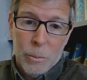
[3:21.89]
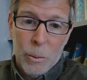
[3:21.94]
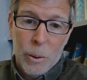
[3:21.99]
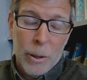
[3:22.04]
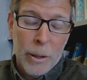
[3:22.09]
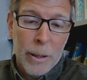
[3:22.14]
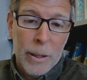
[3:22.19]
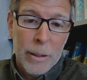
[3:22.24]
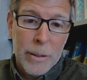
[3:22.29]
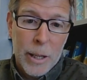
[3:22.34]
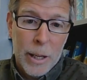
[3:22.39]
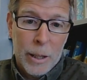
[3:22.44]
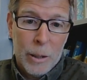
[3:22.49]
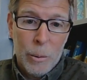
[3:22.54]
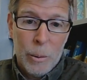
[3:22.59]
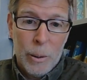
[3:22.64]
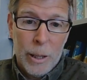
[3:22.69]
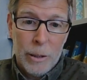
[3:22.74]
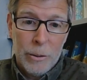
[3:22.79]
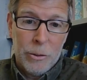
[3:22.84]
one of the
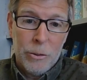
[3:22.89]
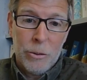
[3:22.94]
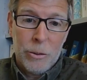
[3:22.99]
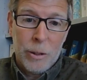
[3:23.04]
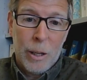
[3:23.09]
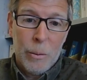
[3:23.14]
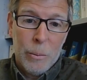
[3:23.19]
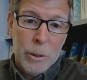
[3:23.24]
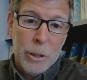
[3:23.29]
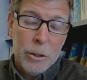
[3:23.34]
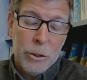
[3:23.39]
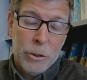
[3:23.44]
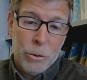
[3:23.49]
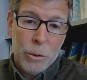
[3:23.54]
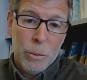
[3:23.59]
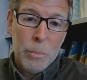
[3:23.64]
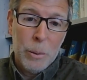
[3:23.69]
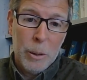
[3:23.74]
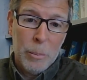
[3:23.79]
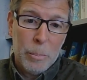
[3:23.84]
takeaways is that we
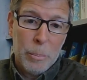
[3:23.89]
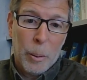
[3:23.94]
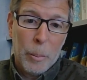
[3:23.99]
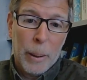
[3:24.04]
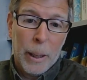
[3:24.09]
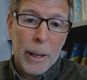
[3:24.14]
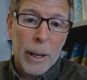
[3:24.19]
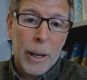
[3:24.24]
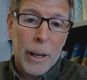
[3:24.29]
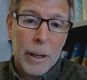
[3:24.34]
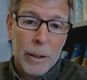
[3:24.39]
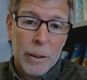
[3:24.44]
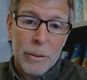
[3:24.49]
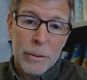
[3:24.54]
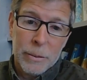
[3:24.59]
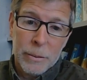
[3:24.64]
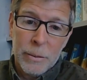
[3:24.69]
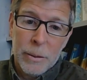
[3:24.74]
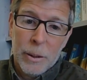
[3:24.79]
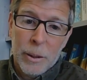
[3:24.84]
should be
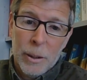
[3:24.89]
prepared